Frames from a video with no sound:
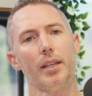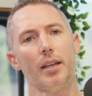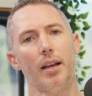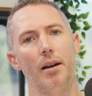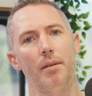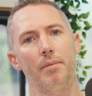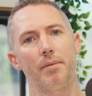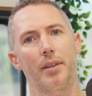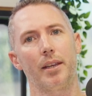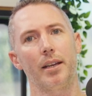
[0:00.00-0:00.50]

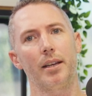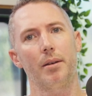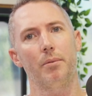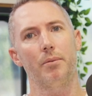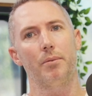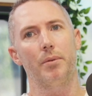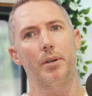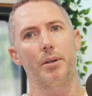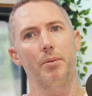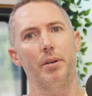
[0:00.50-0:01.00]
I think
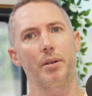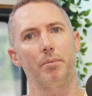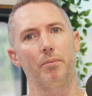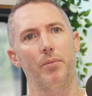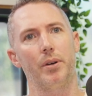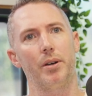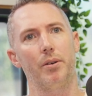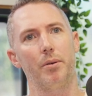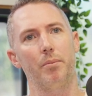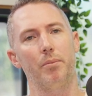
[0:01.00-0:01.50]
where
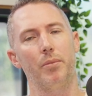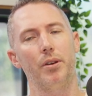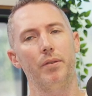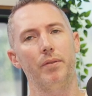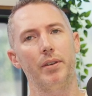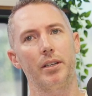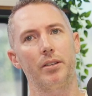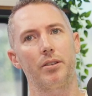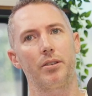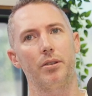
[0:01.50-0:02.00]
we're
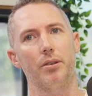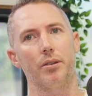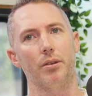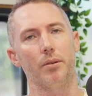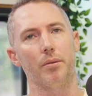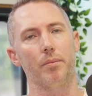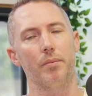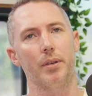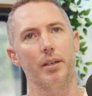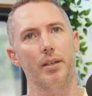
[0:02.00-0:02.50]
moving
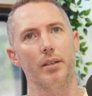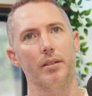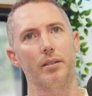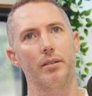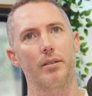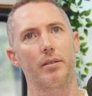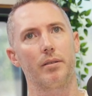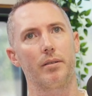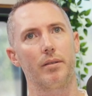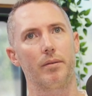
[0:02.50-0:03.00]
to
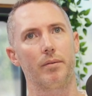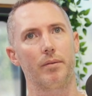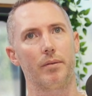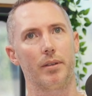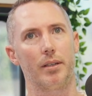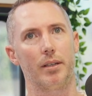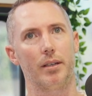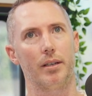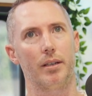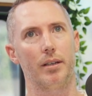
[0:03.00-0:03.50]
is
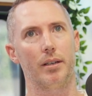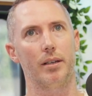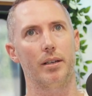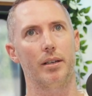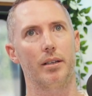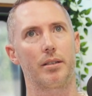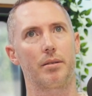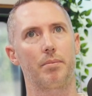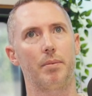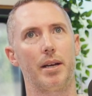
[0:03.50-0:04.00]

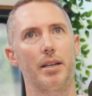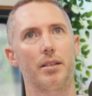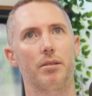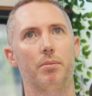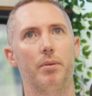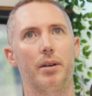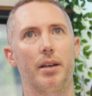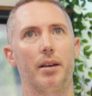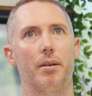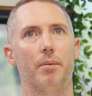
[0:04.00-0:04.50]
a space
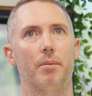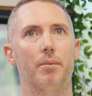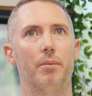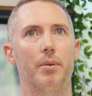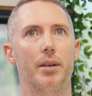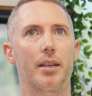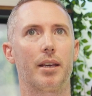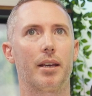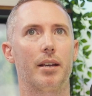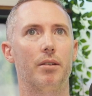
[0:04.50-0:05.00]
where
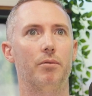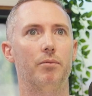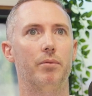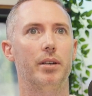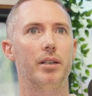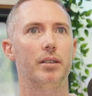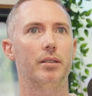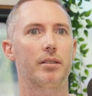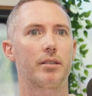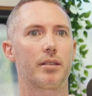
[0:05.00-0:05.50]
we can in
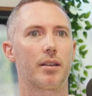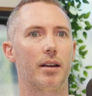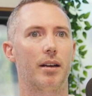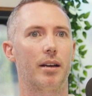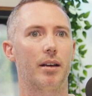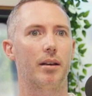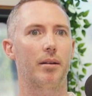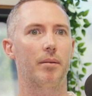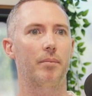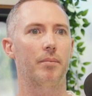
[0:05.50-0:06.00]
real
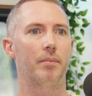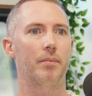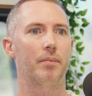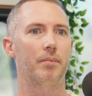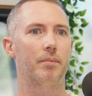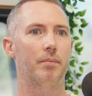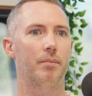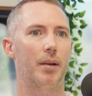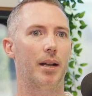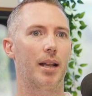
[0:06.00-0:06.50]
time
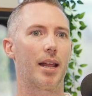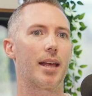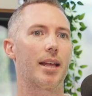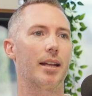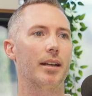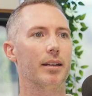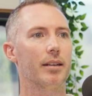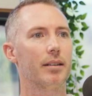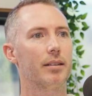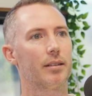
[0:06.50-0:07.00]

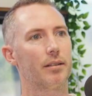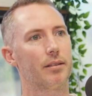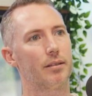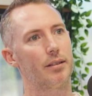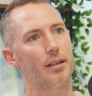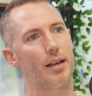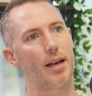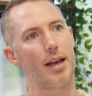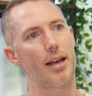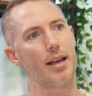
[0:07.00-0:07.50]
blend
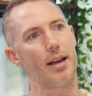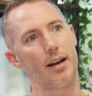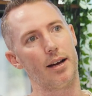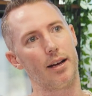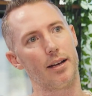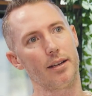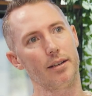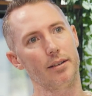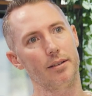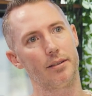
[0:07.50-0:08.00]

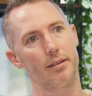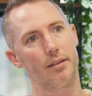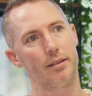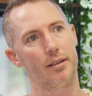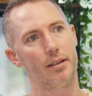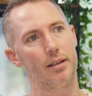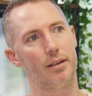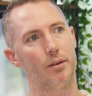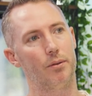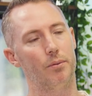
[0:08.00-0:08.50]
AI
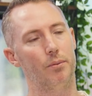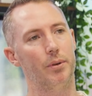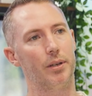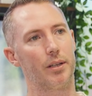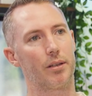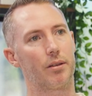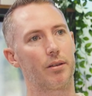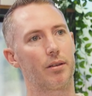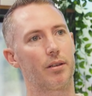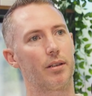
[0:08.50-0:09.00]

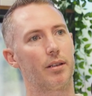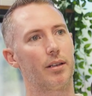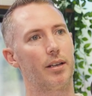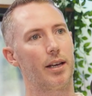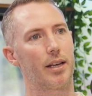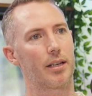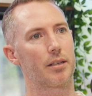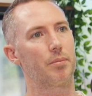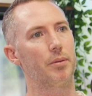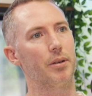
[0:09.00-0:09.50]
with
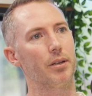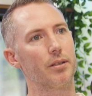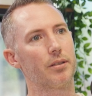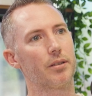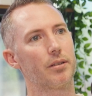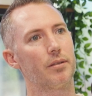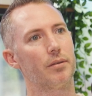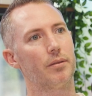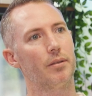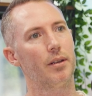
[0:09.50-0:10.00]

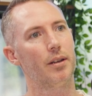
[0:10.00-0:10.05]
experts.